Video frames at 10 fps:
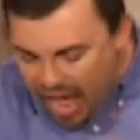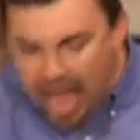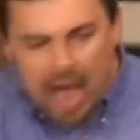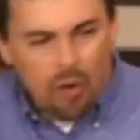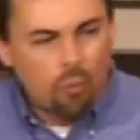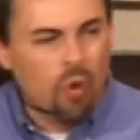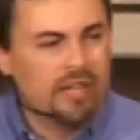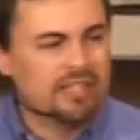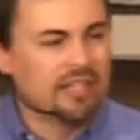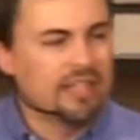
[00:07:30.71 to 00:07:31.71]
I
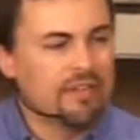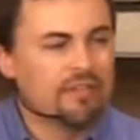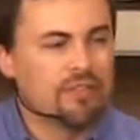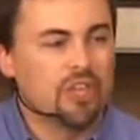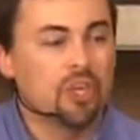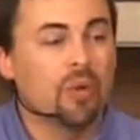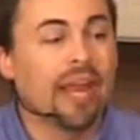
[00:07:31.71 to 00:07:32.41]
want to live for you.